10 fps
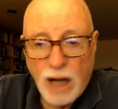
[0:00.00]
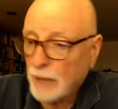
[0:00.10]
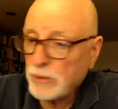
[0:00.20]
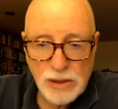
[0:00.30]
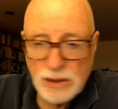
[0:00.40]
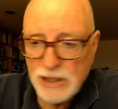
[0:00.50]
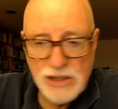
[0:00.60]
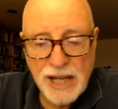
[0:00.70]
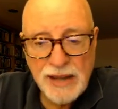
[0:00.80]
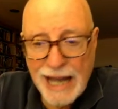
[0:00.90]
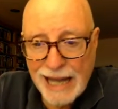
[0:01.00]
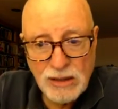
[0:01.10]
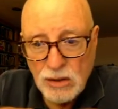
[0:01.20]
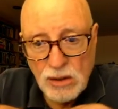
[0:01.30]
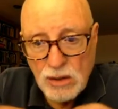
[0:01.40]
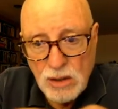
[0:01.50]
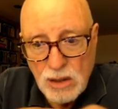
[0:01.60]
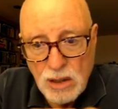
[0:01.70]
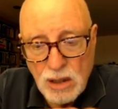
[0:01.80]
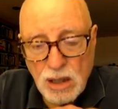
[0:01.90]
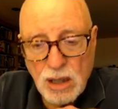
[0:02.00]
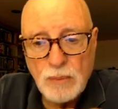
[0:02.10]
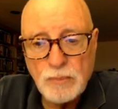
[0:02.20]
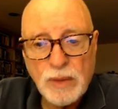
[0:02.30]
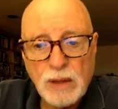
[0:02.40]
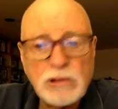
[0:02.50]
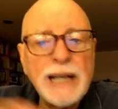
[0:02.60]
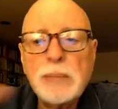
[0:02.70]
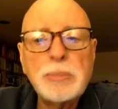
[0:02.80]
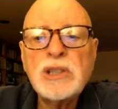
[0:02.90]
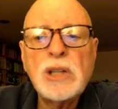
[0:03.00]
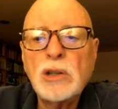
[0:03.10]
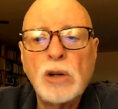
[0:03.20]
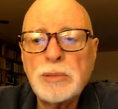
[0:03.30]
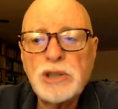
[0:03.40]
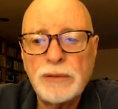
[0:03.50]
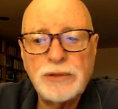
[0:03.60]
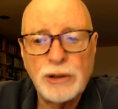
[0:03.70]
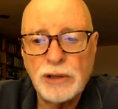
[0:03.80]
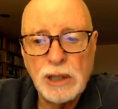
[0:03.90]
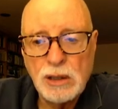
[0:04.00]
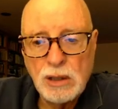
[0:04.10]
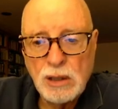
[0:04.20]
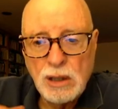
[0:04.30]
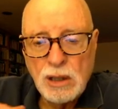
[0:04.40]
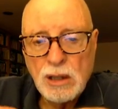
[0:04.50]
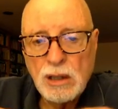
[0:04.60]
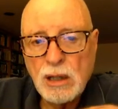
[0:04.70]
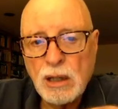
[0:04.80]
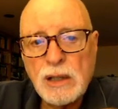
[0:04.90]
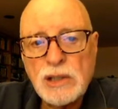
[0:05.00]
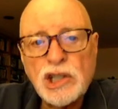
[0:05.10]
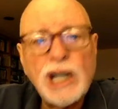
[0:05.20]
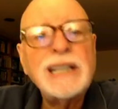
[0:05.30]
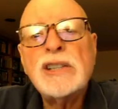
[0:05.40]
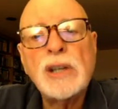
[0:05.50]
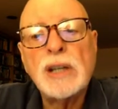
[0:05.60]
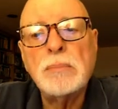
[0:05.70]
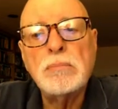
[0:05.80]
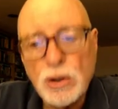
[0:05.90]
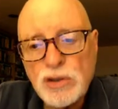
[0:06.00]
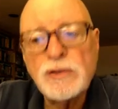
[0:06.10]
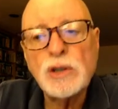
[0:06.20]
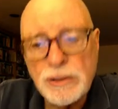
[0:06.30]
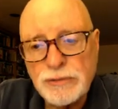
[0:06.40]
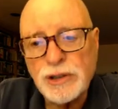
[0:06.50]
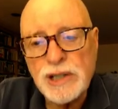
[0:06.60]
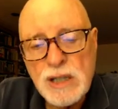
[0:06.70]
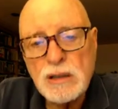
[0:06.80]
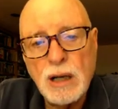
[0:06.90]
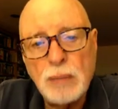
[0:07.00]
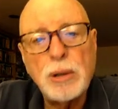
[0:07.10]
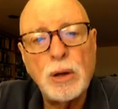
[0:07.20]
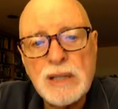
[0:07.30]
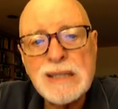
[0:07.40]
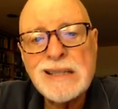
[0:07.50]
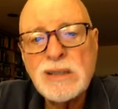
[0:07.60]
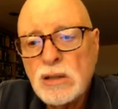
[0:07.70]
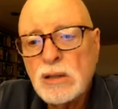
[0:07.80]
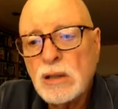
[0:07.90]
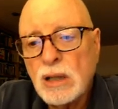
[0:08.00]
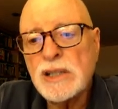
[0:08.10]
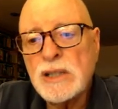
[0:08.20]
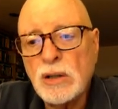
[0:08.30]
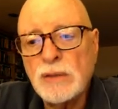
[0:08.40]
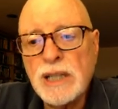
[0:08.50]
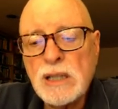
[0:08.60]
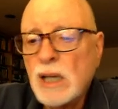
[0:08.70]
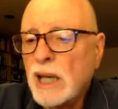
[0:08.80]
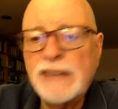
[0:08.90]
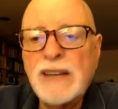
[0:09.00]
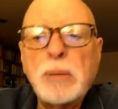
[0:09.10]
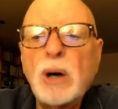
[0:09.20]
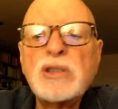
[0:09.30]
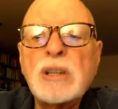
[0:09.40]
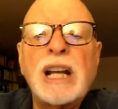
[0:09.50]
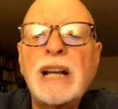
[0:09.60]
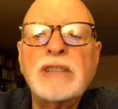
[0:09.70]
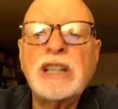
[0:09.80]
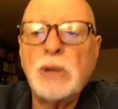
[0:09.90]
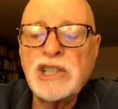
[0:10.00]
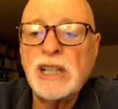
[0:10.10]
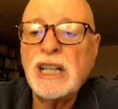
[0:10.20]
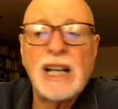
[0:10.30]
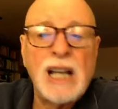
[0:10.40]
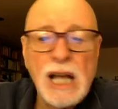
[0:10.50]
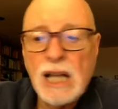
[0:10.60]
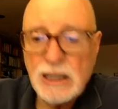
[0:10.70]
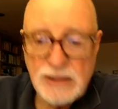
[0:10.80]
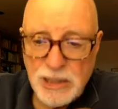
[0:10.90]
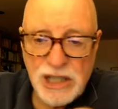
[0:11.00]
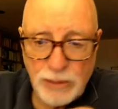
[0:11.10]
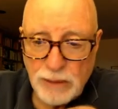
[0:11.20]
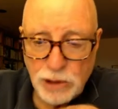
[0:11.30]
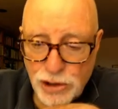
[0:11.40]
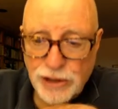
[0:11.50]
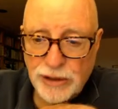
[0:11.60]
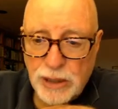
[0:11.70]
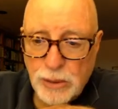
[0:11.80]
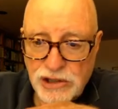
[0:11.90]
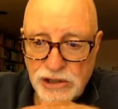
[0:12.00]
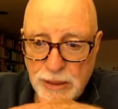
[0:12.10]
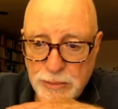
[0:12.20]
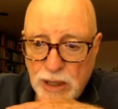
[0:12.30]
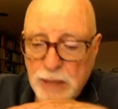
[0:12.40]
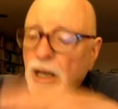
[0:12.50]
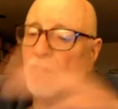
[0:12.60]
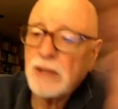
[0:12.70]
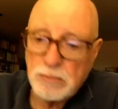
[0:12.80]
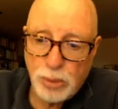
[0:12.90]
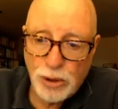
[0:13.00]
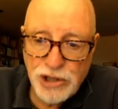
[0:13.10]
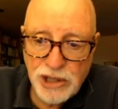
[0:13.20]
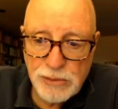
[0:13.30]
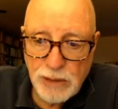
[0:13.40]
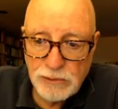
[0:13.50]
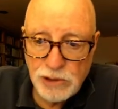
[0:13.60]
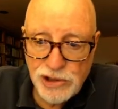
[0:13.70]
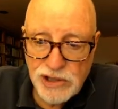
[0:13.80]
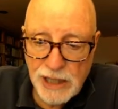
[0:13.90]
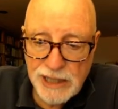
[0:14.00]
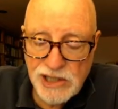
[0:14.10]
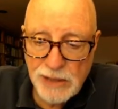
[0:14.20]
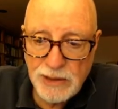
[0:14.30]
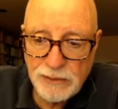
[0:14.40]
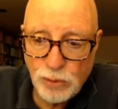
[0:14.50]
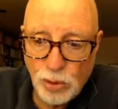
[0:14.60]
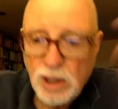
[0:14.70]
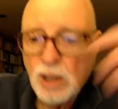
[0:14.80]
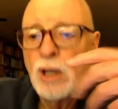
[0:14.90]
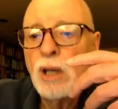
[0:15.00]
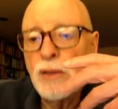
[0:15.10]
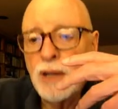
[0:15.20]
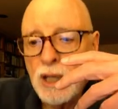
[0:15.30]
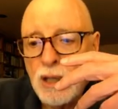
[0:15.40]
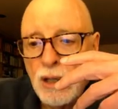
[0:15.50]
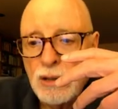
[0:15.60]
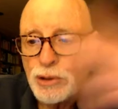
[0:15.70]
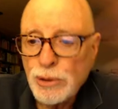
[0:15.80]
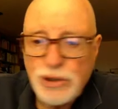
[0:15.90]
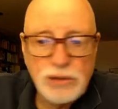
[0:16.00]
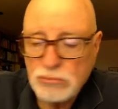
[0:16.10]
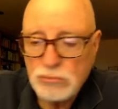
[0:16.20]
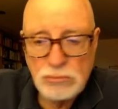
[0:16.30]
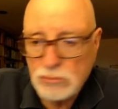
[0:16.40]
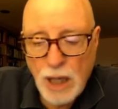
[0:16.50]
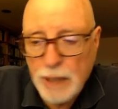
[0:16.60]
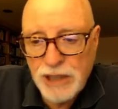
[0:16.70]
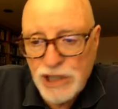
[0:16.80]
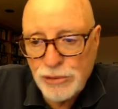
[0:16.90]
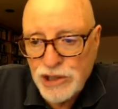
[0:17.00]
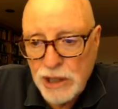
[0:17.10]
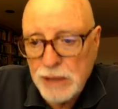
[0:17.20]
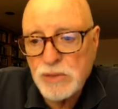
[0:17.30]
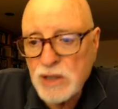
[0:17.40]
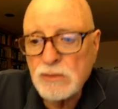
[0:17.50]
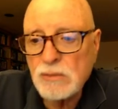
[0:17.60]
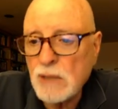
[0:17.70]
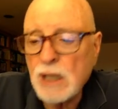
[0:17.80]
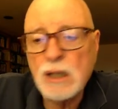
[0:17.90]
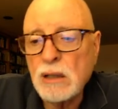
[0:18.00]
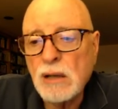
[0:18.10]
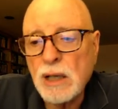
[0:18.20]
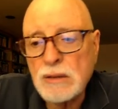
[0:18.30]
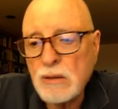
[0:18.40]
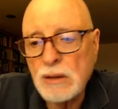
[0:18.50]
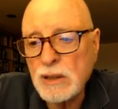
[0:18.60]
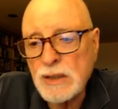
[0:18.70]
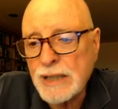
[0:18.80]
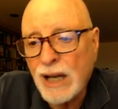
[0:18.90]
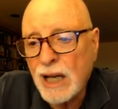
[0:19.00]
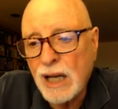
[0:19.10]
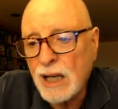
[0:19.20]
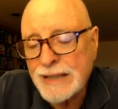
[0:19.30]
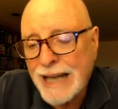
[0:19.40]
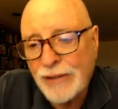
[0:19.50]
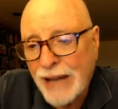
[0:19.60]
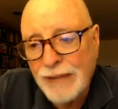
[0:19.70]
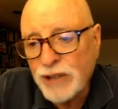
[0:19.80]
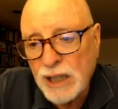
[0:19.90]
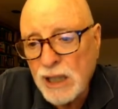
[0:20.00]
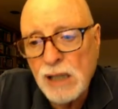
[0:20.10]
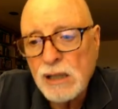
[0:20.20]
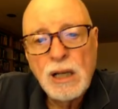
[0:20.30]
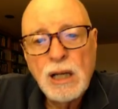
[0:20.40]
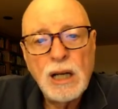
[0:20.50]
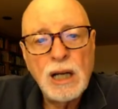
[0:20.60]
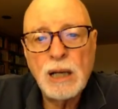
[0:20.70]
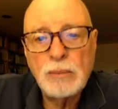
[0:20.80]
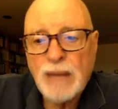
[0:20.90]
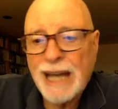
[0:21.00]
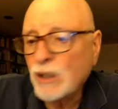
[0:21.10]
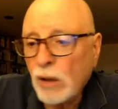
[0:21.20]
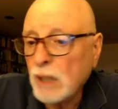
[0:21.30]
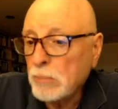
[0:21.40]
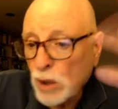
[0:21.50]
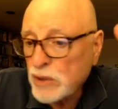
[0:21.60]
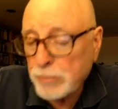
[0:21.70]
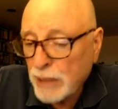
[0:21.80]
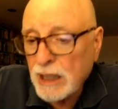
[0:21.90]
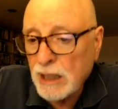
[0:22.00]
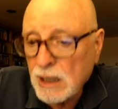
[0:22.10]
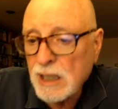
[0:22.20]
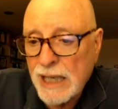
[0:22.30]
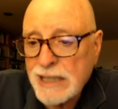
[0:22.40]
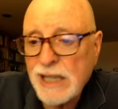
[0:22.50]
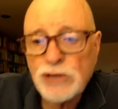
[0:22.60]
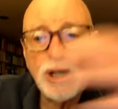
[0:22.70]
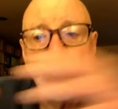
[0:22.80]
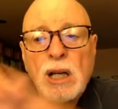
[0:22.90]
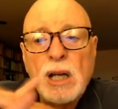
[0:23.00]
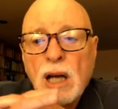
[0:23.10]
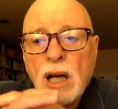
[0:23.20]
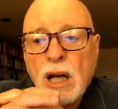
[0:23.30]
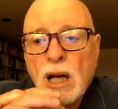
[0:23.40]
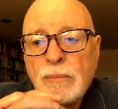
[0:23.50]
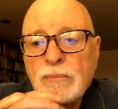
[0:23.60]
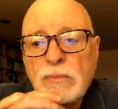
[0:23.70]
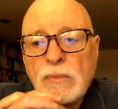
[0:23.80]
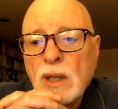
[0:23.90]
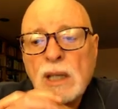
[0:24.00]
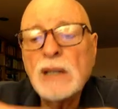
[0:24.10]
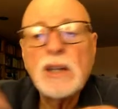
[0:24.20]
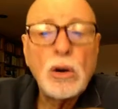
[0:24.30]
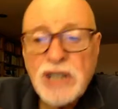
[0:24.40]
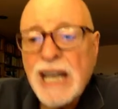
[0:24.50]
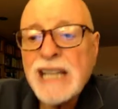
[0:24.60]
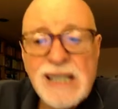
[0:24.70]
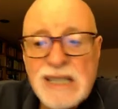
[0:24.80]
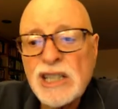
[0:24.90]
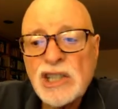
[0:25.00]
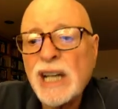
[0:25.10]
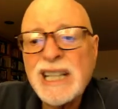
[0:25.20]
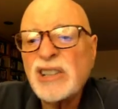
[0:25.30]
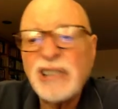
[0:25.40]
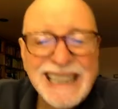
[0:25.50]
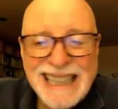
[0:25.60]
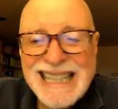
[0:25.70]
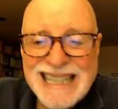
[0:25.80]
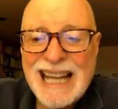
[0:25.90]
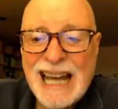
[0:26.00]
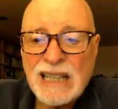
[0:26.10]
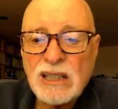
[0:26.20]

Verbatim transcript: I would certainly say that. Um, right up until the Gorbachev era, uh, the Chinese are the most vociferous opponents of the Soviets, and they oppose them on every question. And some of these revolutionary questions I'm talking about, the Portuguese Revolution of 1974, the new communist regimes in, in, uh, in South, uh, South Africa, uh, Angola, Mozambique, uh, etc. Um, in those cases, the Chinese are against that.